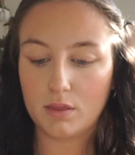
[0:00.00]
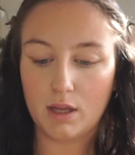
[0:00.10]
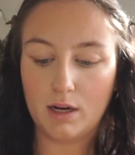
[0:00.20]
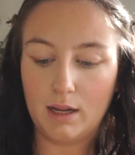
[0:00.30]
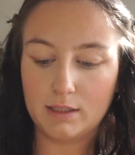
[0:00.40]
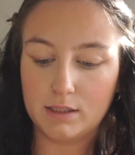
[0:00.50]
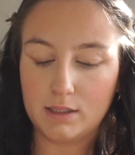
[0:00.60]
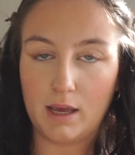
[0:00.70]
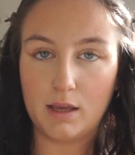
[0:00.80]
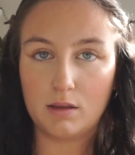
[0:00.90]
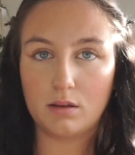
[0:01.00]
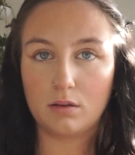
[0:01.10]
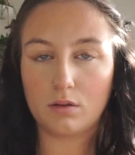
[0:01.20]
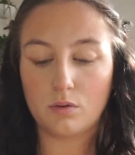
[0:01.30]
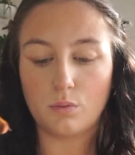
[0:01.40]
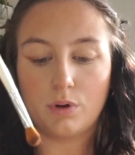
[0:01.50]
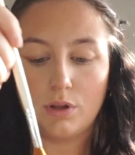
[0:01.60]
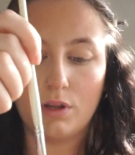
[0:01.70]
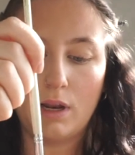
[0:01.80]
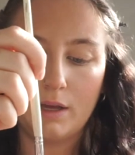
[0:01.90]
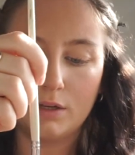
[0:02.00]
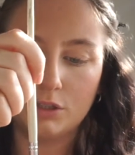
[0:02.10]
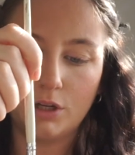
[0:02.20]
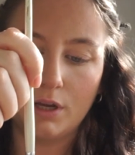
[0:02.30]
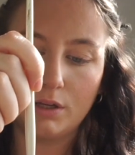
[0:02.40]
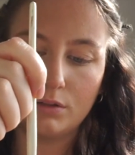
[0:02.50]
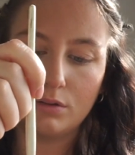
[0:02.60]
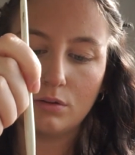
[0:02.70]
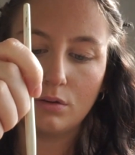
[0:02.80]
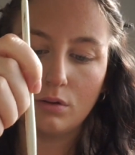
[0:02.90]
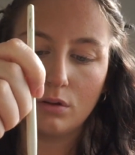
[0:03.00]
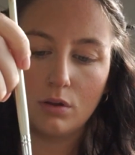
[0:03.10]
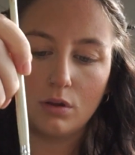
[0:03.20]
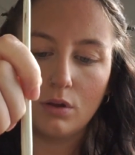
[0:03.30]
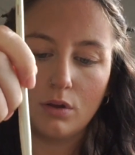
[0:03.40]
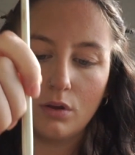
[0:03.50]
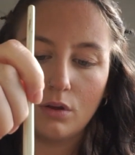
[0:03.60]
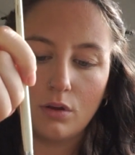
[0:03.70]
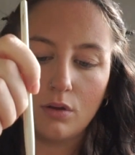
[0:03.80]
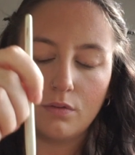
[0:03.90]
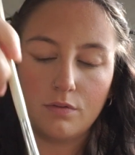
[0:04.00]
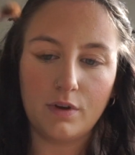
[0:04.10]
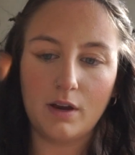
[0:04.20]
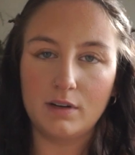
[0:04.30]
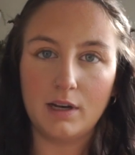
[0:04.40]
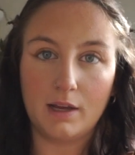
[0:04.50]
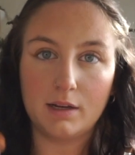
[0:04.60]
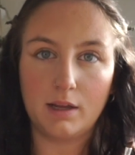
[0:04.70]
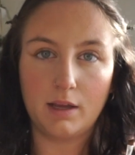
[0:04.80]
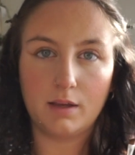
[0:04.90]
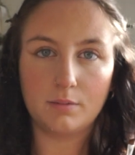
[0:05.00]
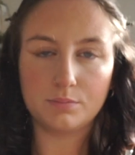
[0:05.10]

Then I like to take one of the lighter shades very lightly